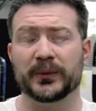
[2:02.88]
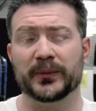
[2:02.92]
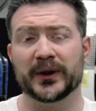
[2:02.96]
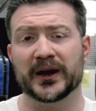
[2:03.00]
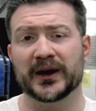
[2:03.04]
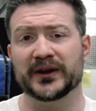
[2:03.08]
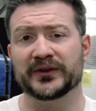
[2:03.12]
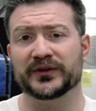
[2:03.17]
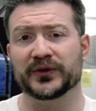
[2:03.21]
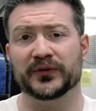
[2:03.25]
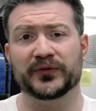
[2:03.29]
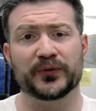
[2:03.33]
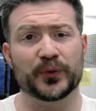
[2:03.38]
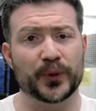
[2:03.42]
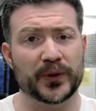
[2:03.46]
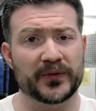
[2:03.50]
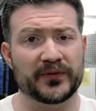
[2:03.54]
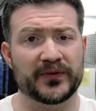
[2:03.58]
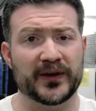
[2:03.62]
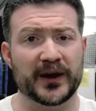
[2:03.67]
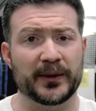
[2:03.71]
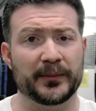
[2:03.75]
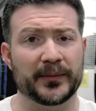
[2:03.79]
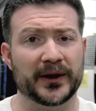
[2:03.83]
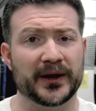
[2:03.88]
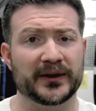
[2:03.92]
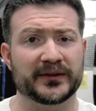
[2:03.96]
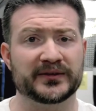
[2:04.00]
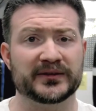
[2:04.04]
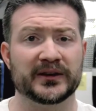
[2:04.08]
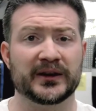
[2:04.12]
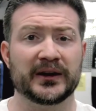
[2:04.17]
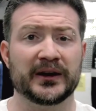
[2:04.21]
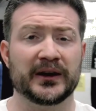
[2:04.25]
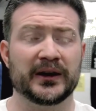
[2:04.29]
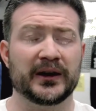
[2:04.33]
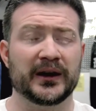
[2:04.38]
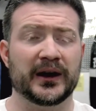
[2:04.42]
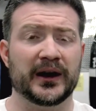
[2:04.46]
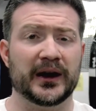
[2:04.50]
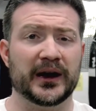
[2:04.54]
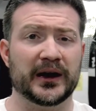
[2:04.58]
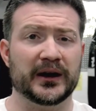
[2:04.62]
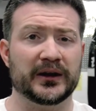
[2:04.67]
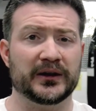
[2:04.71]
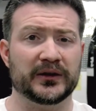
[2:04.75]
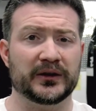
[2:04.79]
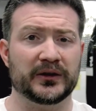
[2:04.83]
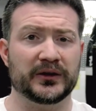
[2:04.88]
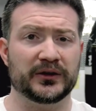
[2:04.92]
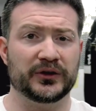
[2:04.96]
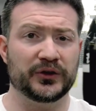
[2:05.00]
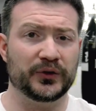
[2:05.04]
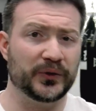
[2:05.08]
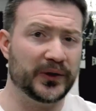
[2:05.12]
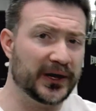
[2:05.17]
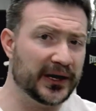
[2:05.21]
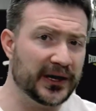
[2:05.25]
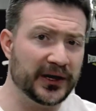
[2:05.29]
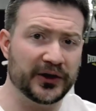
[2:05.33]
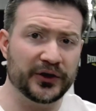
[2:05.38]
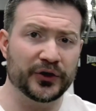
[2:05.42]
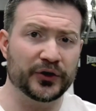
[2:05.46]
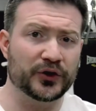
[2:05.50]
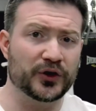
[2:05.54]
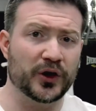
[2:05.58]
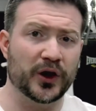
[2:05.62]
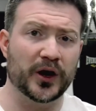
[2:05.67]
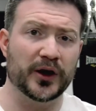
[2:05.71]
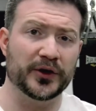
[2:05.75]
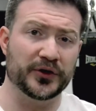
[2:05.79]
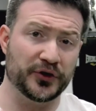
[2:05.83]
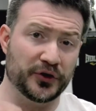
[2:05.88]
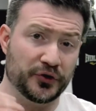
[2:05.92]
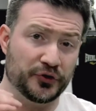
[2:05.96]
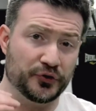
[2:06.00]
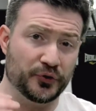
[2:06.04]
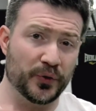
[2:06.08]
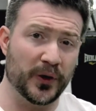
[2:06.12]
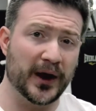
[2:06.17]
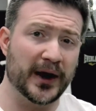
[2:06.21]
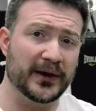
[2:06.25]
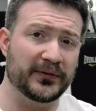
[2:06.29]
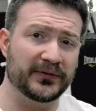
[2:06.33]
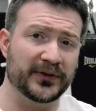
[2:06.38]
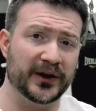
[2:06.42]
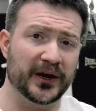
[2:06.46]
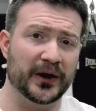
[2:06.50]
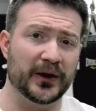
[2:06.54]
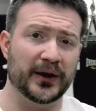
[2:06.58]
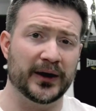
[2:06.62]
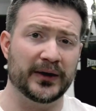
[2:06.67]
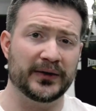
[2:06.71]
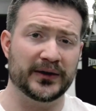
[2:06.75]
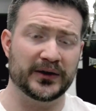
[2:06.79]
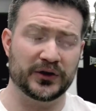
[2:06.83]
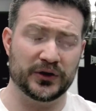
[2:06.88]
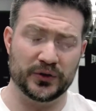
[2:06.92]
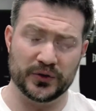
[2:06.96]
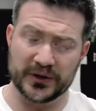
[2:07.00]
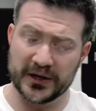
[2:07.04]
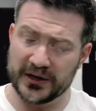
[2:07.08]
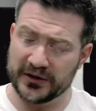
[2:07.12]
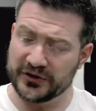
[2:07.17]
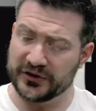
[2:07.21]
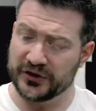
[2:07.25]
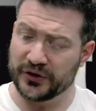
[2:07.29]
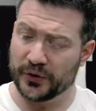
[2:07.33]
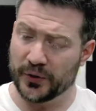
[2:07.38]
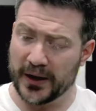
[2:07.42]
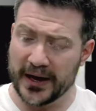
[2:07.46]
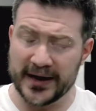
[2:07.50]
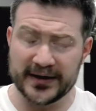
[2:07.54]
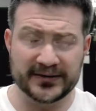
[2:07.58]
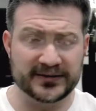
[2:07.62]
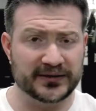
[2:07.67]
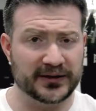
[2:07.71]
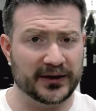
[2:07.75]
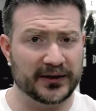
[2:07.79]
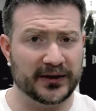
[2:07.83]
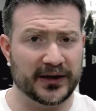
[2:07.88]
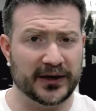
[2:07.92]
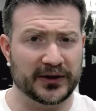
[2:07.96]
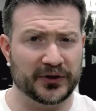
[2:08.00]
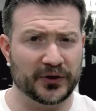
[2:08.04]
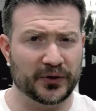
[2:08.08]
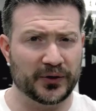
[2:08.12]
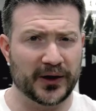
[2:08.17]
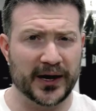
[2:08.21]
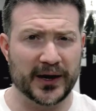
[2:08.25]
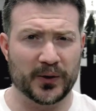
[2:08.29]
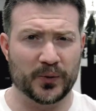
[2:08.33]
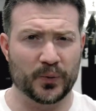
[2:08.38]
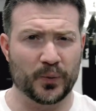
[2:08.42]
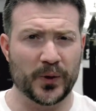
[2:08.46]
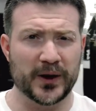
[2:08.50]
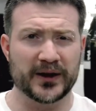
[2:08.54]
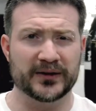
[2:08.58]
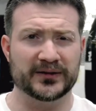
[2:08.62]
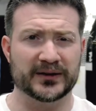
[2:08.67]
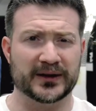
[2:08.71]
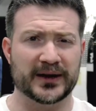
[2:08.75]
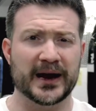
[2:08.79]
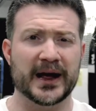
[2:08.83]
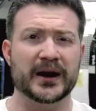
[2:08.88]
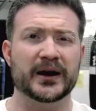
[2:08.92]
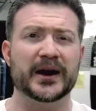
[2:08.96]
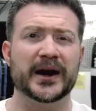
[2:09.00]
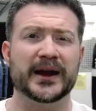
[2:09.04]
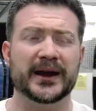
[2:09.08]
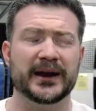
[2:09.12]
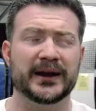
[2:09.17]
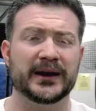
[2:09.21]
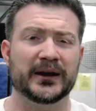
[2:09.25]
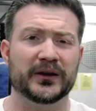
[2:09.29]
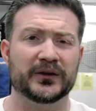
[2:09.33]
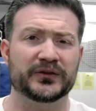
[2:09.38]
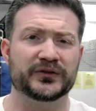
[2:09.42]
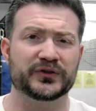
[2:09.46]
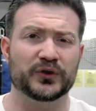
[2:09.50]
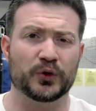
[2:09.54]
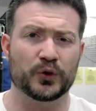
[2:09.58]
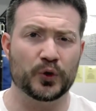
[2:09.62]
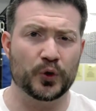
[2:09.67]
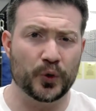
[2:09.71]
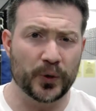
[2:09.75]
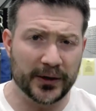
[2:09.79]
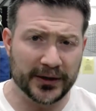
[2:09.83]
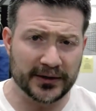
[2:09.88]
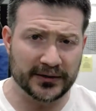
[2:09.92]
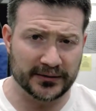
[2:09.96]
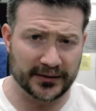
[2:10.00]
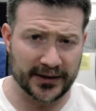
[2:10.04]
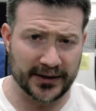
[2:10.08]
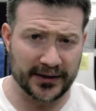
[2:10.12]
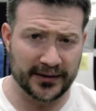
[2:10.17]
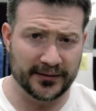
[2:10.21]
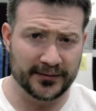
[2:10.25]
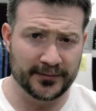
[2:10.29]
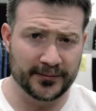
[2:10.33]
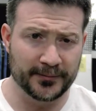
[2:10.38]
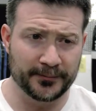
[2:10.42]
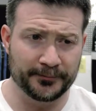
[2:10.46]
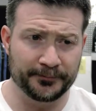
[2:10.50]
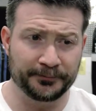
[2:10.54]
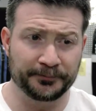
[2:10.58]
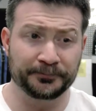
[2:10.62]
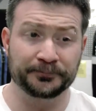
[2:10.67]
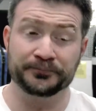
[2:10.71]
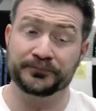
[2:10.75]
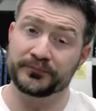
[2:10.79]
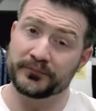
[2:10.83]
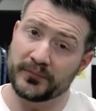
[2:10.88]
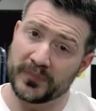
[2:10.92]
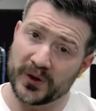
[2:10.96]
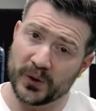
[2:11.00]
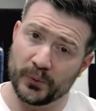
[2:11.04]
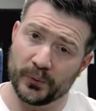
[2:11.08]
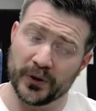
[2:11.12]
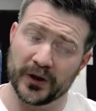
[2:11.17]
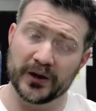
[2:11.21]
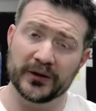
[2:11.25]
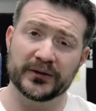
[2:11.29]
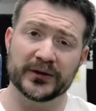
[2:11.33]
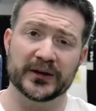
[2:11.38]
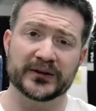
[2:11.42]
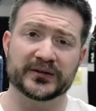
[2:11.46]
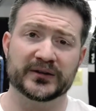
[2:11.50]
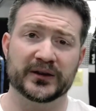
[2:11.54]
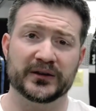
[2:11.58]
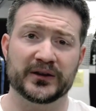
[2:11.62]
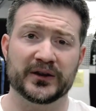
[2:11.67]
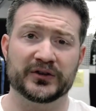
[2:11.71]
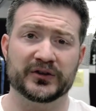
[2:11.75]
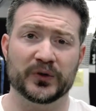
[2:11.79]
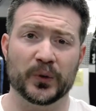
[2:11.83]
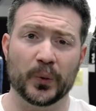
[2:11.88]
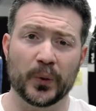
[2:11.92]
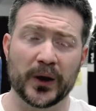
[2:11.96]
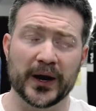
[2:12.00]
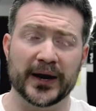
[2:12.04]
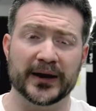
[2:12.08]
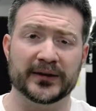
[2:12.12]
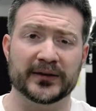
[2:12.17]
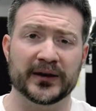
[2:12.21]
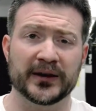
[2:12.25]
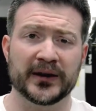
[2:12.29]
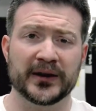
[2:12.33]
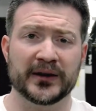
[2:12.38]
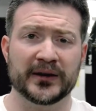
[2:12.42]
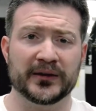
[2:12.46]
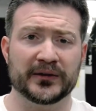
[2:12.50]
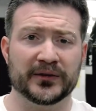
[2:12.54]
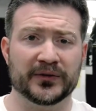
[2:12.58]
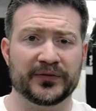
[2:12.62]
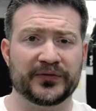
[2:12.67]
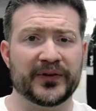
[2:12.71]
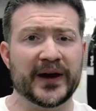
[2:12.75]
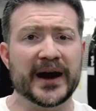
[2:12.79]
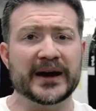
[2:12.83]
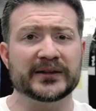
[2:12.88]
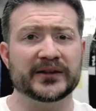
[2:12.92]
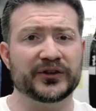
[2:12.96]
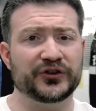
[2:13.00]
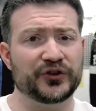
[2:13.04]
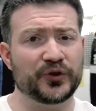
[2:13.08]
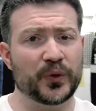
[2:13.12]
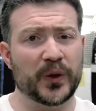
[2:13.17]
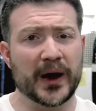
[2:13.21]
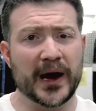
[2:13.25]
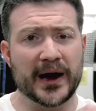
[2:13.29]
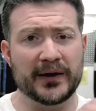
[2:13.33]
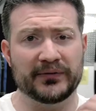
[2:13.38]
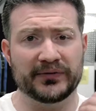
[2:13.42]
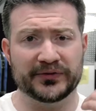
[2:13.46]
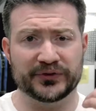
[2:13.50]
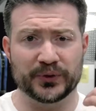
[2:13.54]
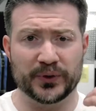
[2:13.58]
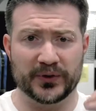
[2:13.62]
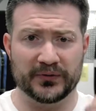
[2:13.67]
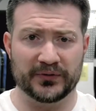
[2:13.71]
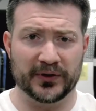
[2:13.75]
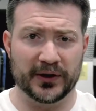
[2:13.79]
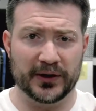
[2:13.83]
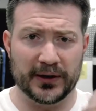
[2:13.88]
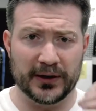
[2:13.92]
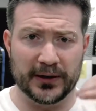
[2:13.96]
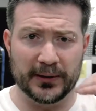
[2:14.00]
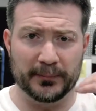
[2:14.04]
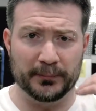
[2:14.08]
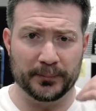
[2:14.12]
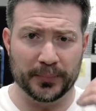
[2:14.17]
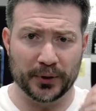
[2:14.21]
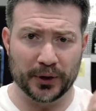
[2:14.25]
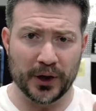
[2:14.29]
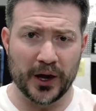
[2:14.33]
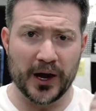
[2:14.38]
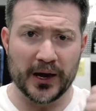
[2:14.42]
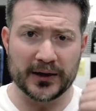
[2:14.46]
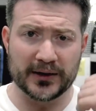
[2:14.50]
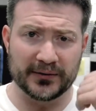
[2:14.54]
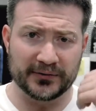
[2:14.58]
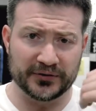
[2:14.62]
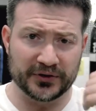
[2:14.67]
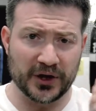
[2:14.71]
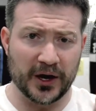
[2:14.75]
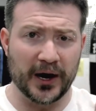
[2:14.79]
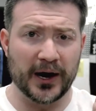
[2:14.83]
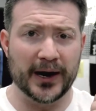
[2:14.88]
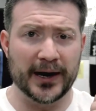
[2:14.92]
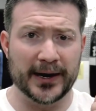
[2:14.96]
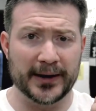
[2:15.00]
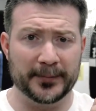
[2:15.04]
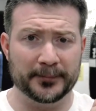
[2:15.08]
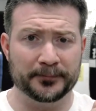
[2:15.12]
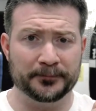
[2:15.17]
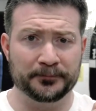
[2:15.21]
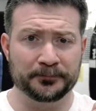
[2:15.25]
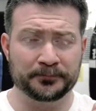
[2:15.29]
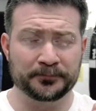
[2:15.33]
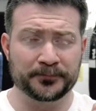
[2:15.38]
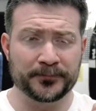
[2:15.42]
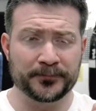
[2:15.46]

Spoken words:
minutes or 45 minutes, and you get into your car and you drive there, and then you get to your exit and you're like, wait a second, how did I get here so quickly? Well, that's condition white. The fact that you have sort of a block of time